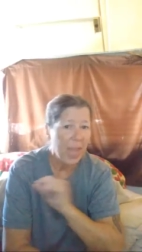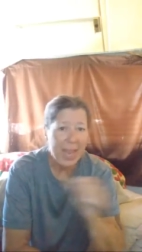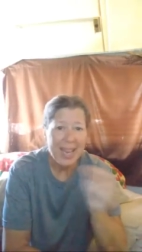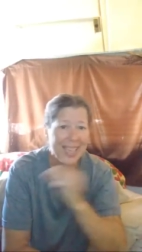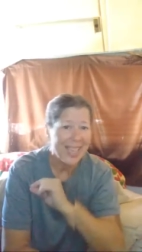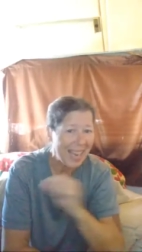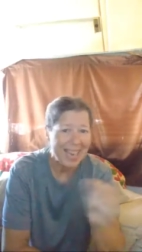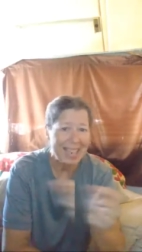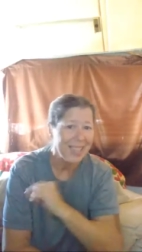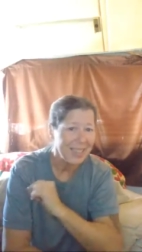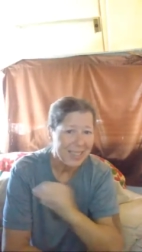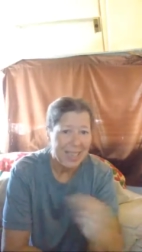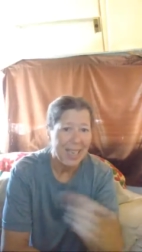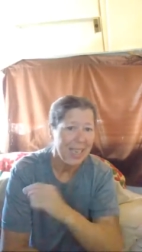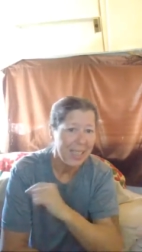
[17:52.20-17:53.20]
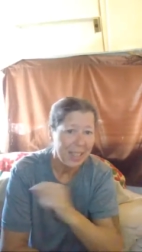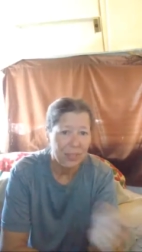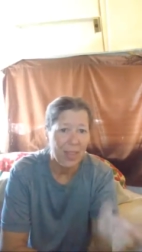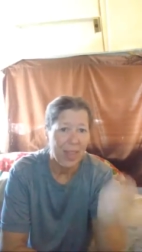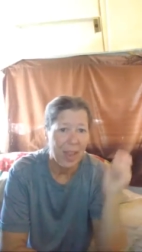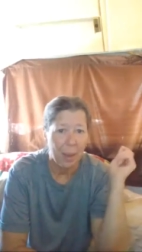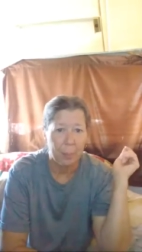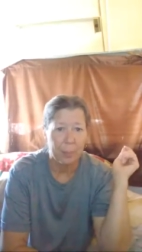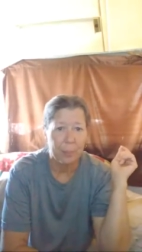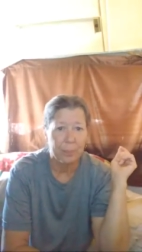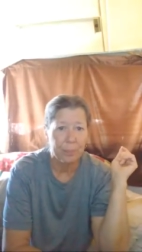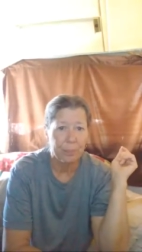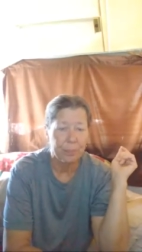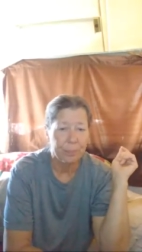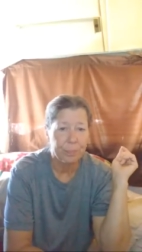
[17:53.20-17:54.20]
they can't take
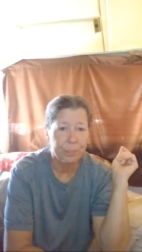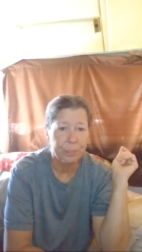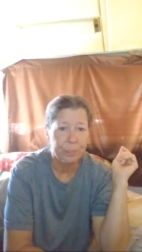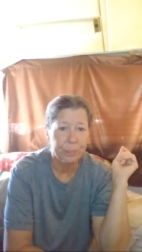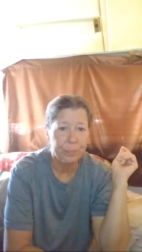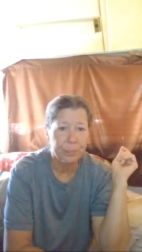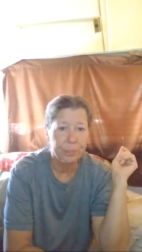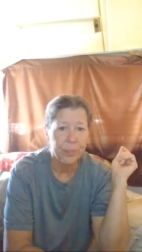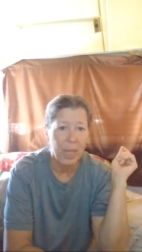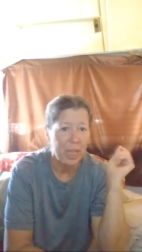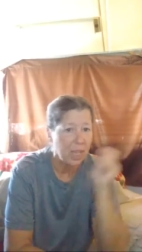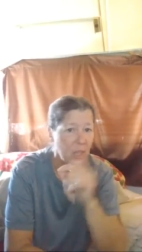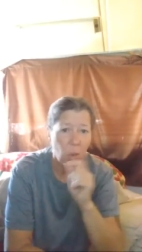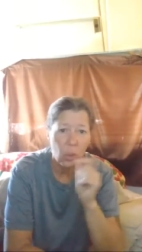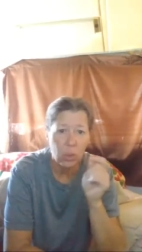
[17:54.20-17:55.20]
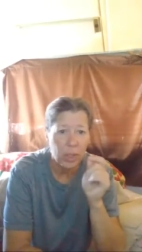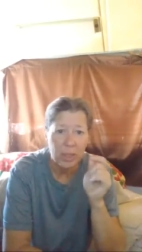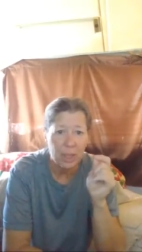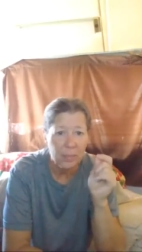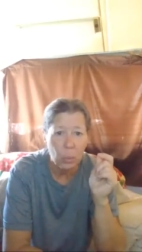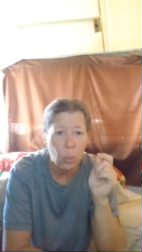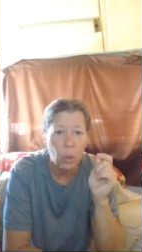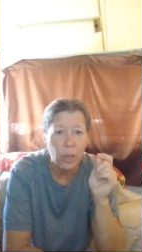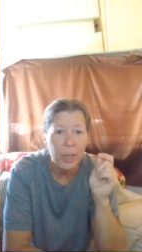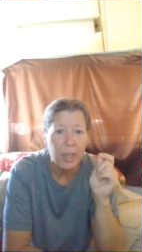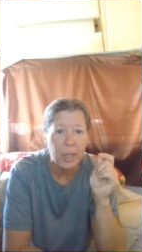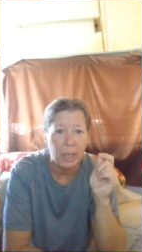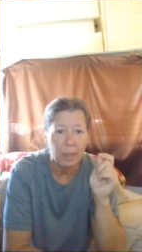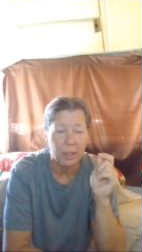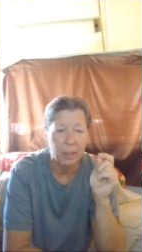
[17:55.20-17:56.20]
them. They can only leave a
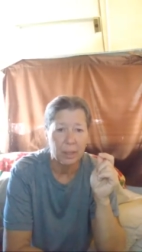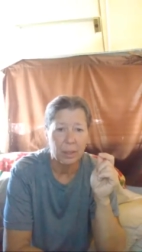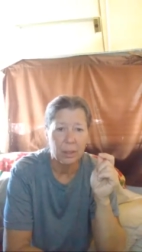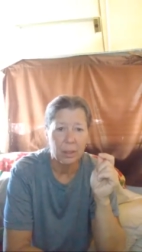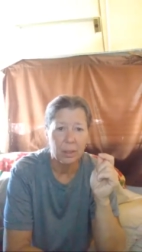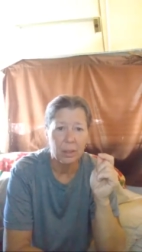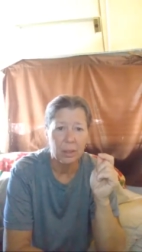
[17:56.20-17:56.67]
warning.